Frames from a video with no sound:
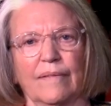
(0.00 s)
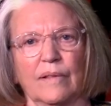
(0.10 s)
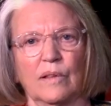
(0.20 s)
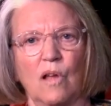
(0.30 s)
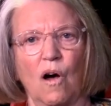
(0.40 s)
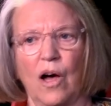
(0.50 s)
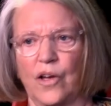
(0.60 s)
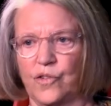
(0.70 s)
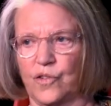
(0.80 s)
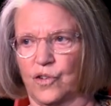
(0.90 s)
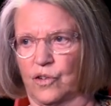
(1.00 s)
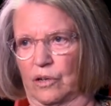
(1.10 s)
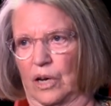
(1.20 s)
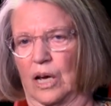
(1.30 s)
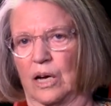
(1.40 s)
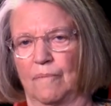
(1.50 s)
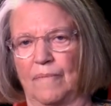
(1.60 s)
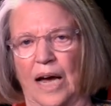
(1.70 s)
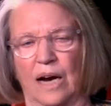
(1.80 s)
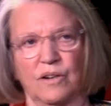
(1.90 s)
lost
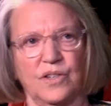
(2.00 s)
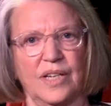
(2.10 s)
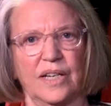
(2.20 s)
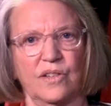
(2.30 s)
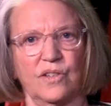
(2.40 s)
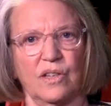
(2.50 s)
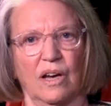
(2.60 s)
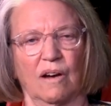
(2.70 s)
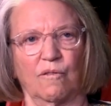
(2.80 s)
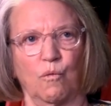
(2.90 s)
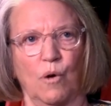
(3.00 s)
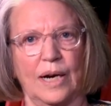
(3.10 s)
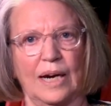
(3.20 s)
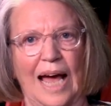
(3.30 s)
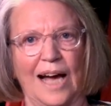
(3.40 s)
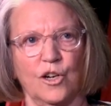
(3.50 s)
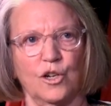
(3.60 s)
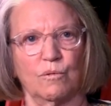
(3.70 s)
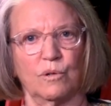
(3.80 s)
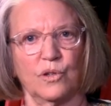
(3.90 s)
our sense of what
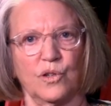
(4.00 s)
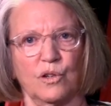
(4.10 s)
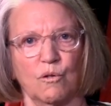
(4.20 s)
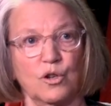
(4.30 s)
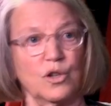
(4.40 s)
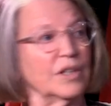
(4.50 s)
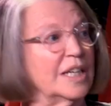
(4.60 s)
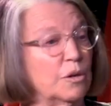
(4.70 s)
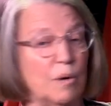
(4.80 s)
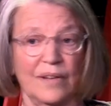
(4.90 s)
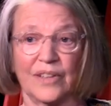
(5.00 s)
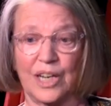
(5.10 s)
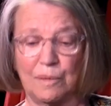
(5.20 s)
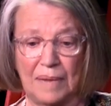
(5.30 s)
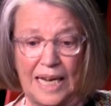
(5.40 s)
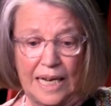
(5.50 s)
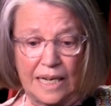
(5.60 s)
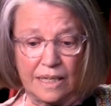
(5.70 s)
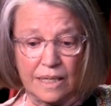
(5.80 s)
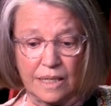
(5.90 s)
actual social equality
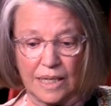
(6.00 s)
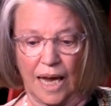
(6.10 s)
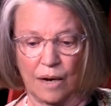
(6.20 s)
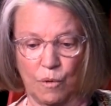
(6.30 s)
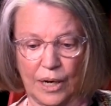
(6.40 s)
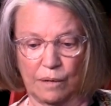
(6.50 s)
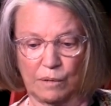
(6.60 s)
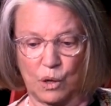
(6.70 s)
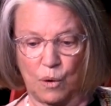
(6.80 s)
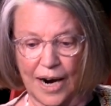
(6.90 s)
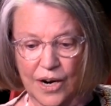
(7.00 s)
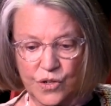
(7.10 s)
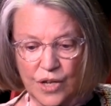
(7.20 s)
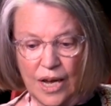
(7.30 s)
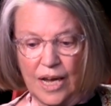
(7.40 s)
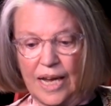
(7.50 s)
means and what it requires,